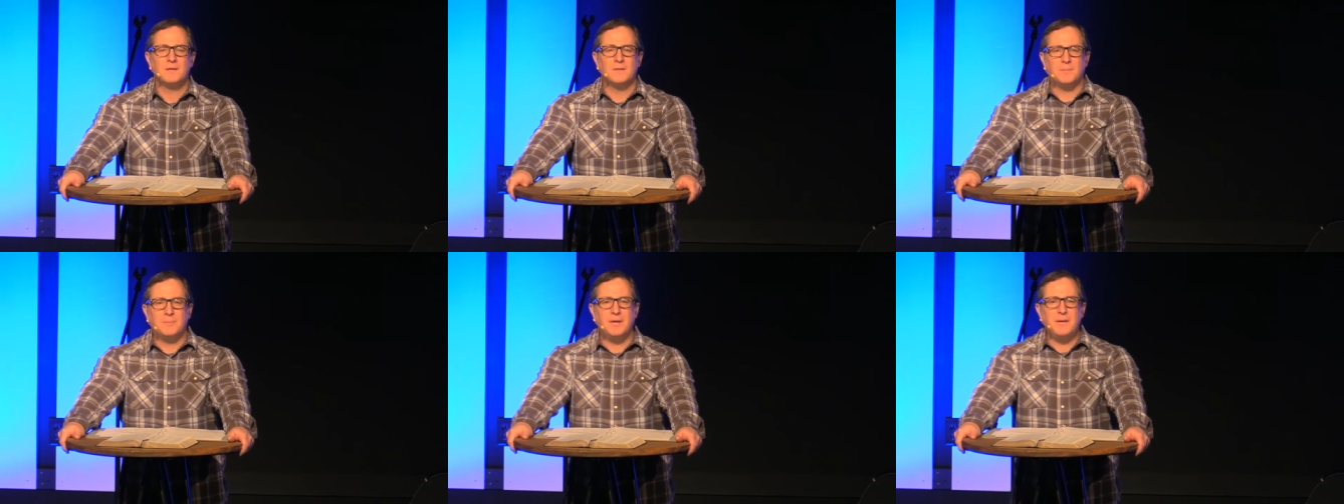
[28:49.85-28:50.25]

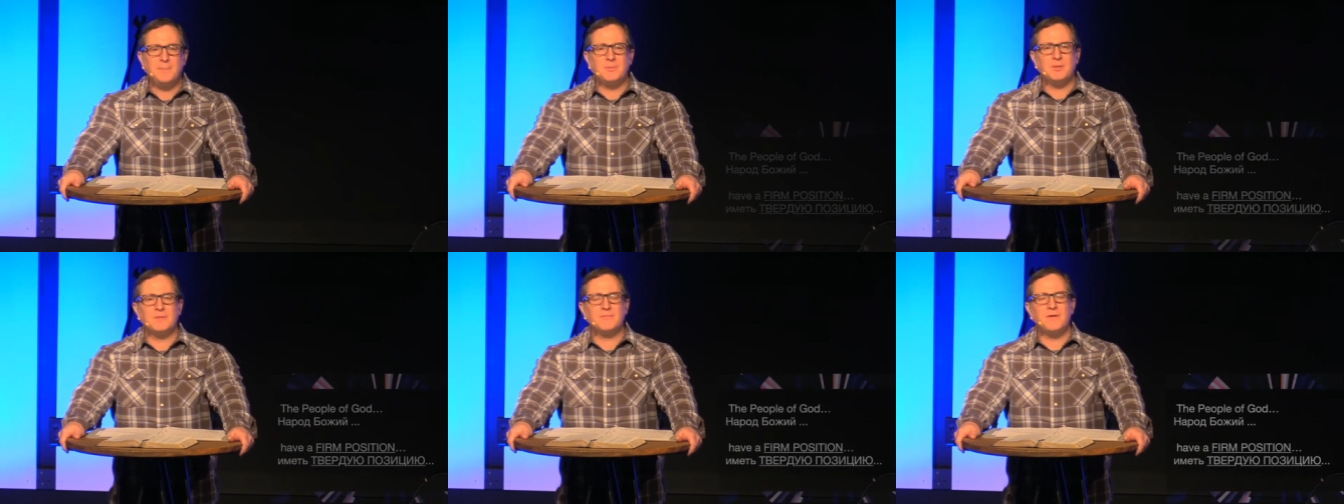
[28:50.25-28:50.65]
The
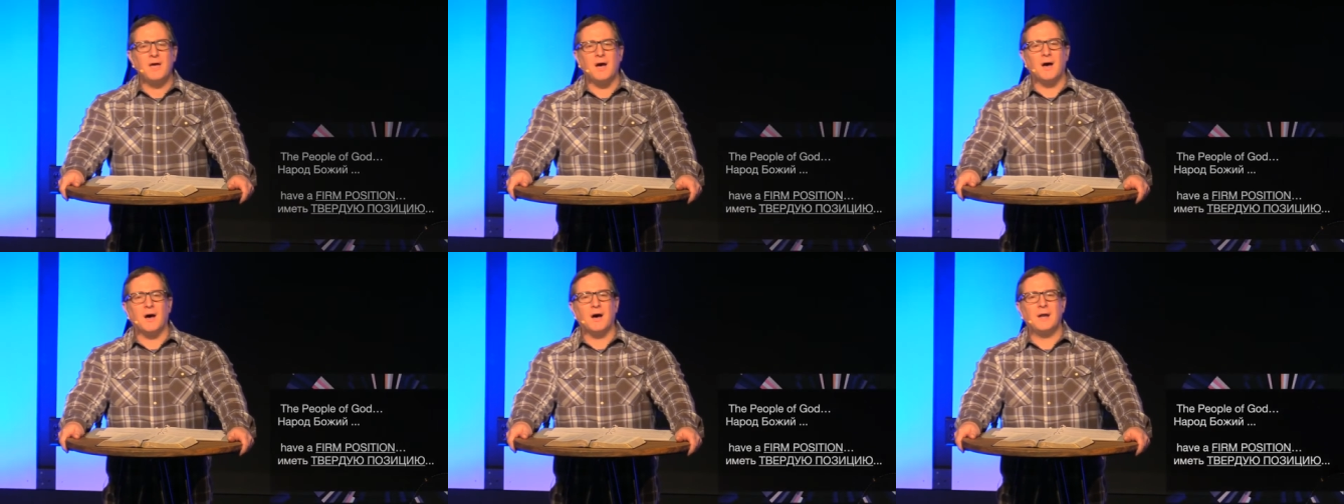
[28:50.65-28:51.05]
people of
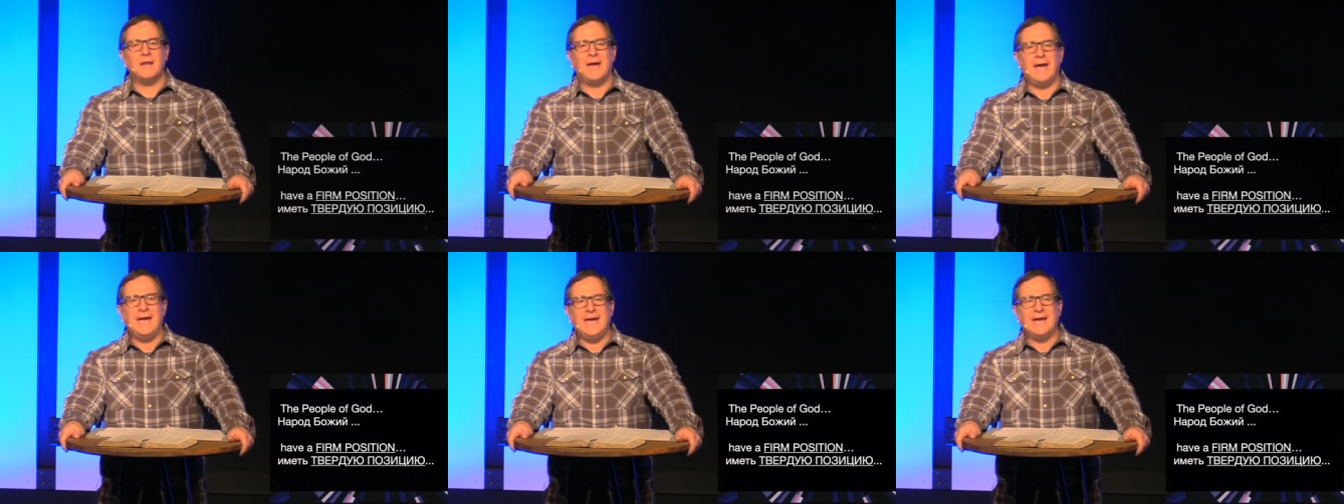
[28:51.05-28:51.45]

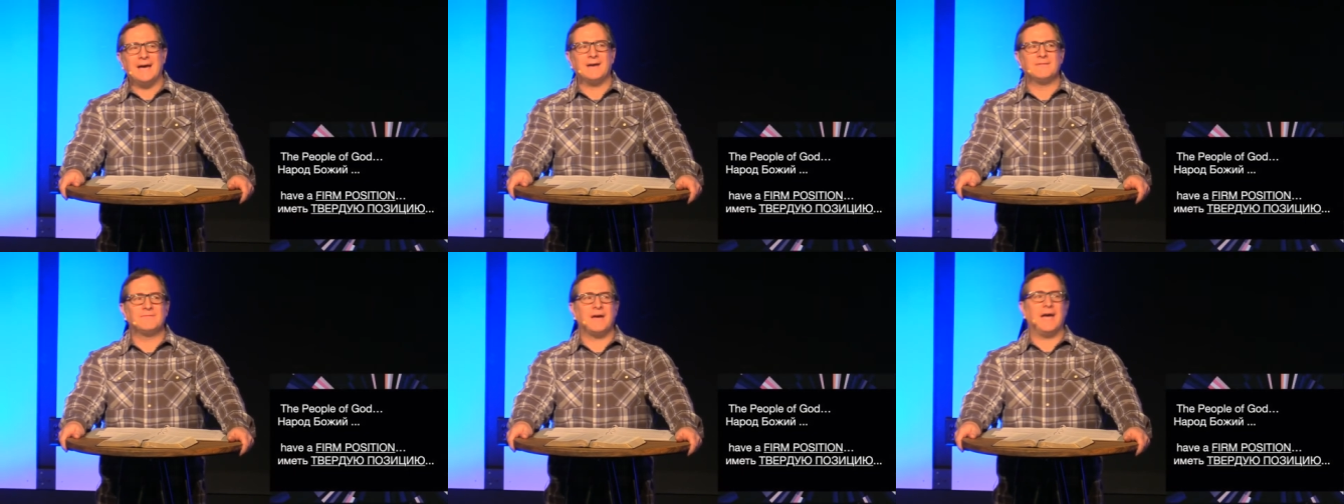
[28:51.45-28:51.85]
God
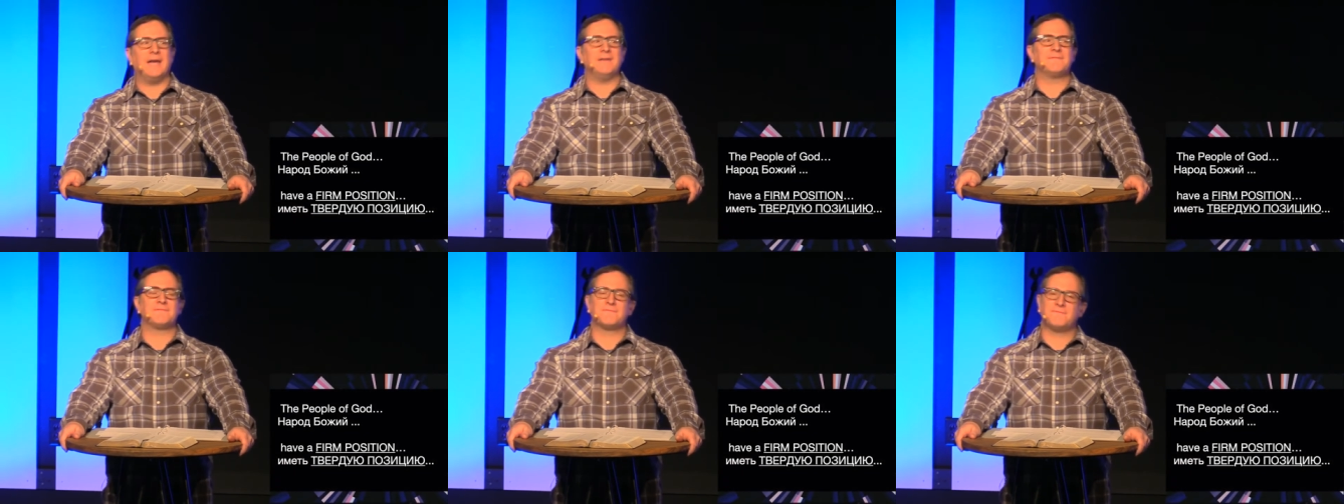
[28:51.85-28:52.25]
have
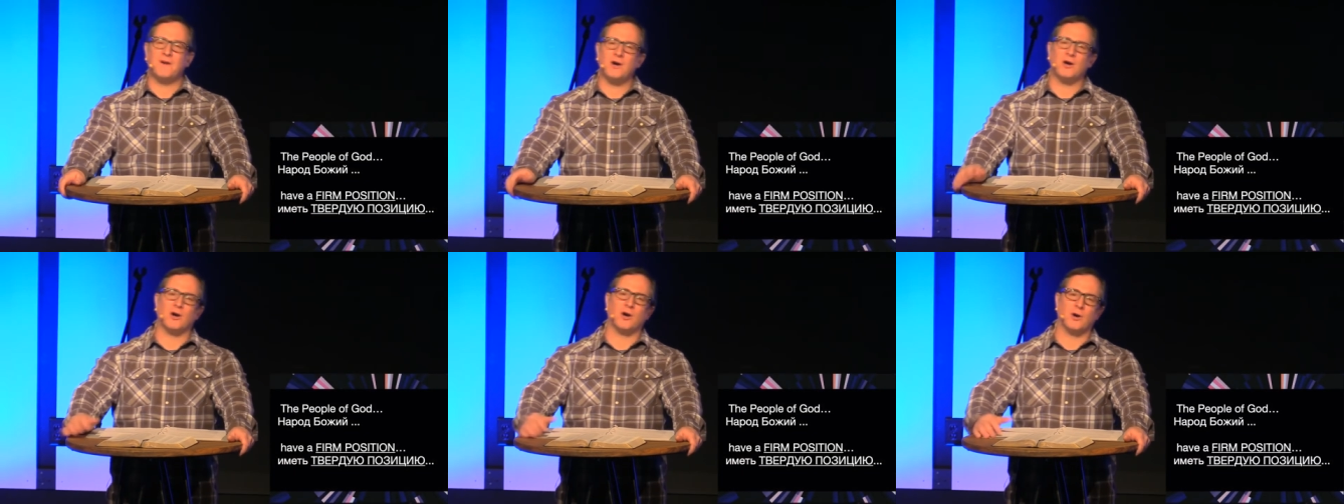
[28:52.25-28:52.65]
a
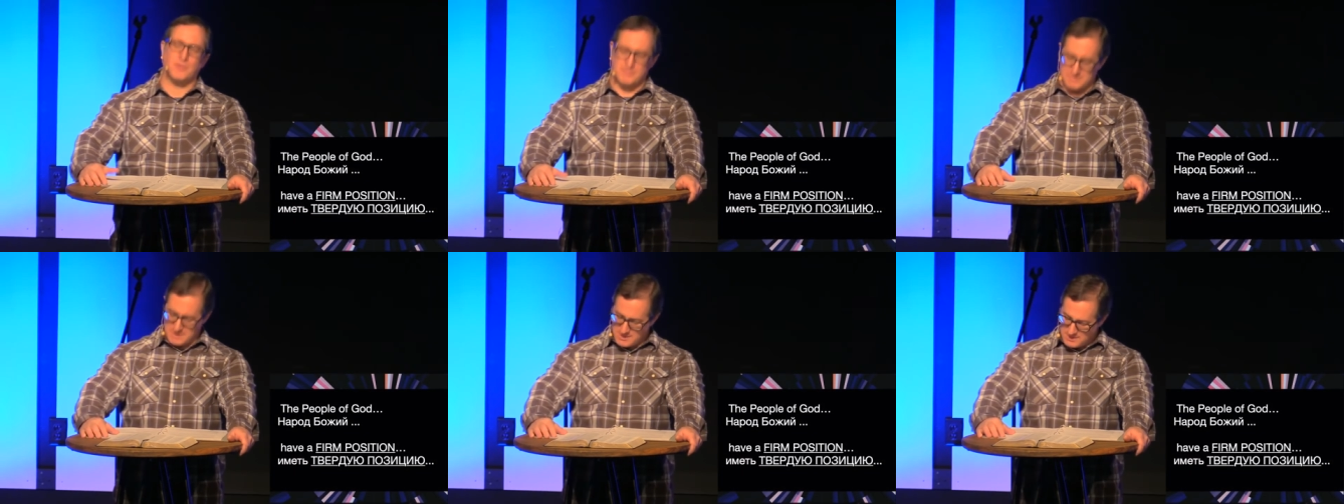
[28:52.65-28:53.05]

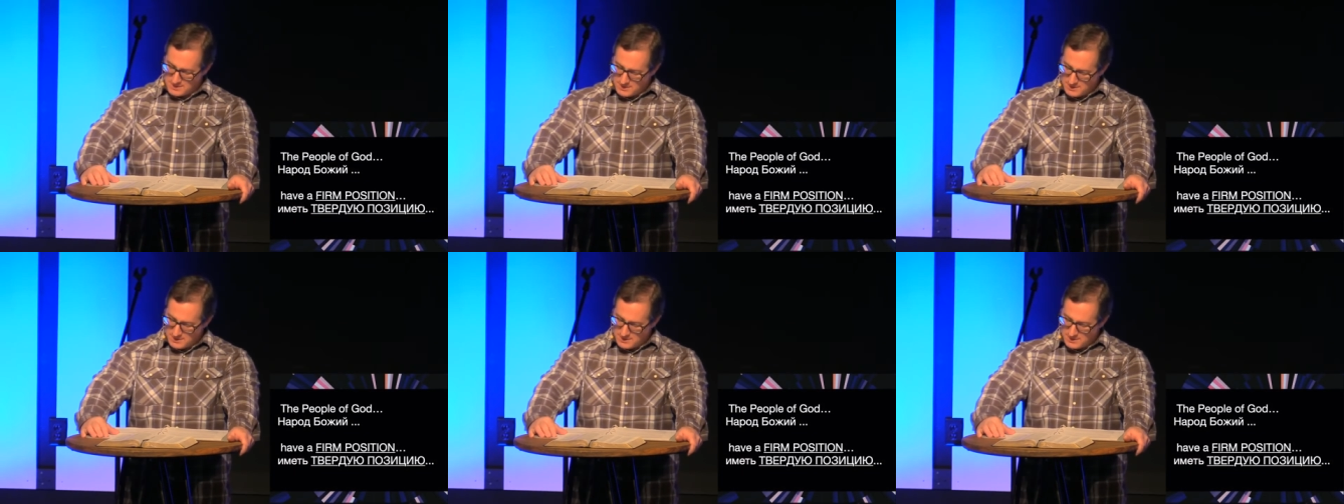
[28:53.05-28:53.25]
firm